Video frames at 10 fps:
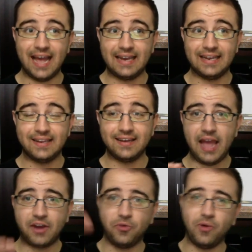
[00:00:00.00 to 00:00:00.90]
and
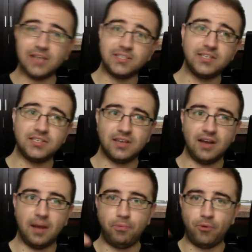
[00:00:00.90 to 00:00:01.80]
it
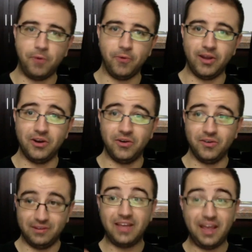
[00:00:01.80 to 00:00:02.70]
crosses a point where, you know,